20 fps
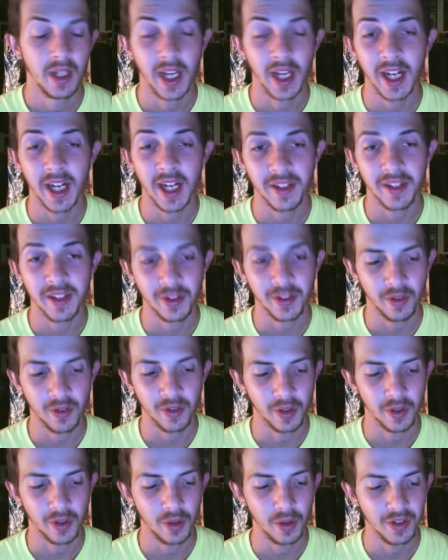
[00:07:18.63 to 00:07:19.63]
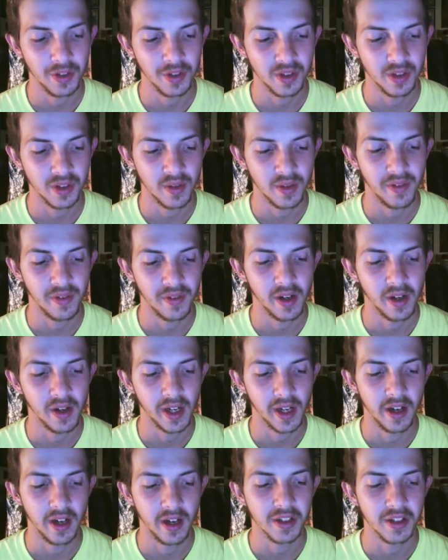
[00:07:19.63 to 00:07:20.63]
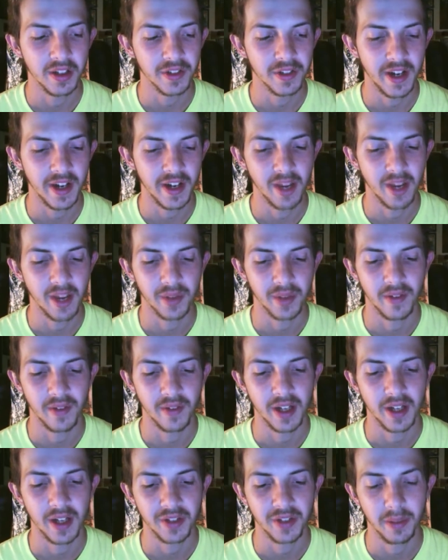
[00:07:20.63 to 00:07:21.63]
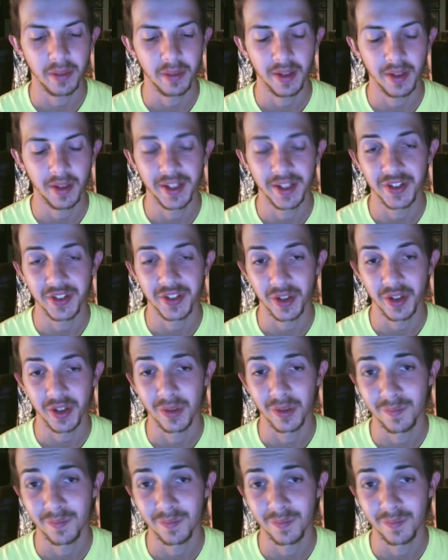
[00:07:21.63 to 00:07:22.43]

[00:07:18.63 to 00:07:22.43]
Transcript: I think it's one of the coolest, one of my favorite characters Van Damme's ever actually played, so,